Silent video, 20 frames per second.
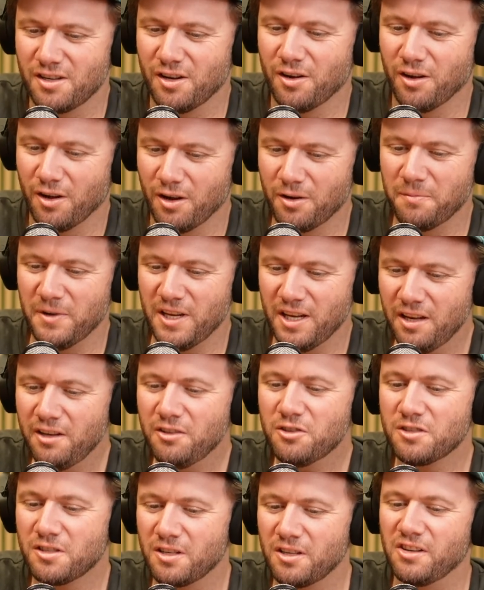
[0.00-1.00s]
I'd be
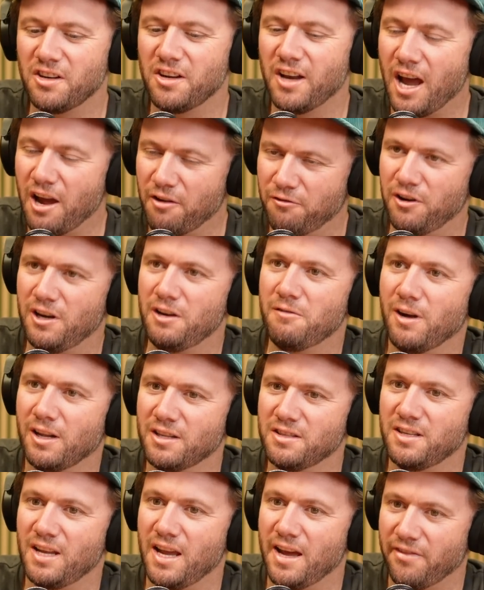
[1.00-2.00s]
interested to know if
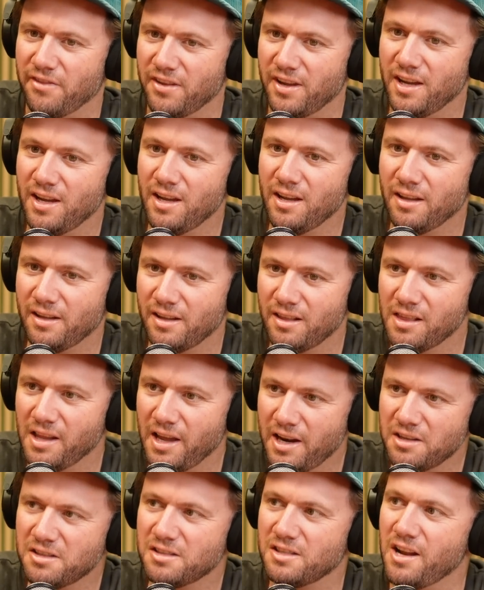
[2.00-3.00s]
anyone's out there,
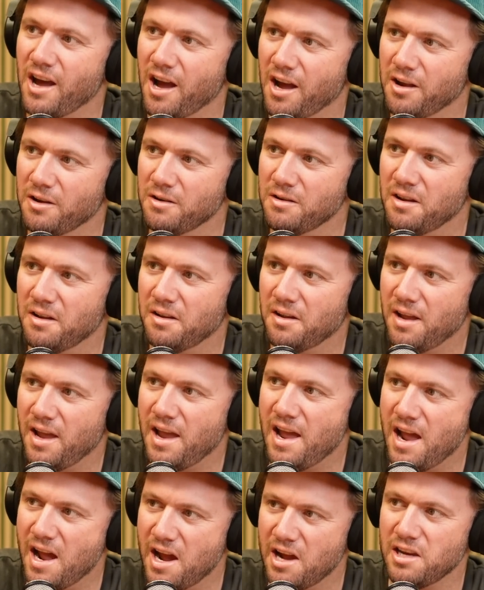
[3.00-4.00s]
let us know
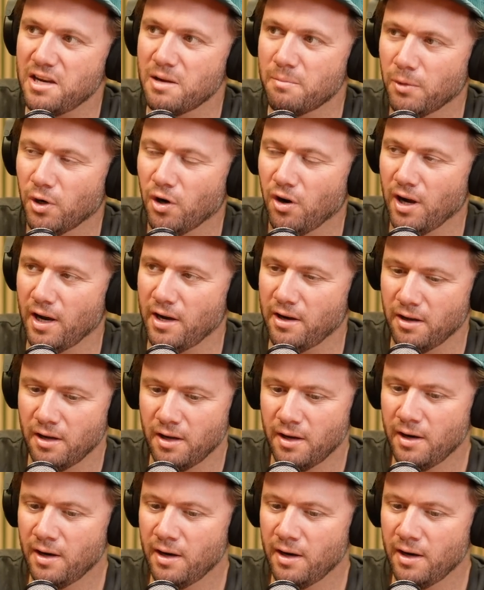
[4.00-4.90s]
how you mine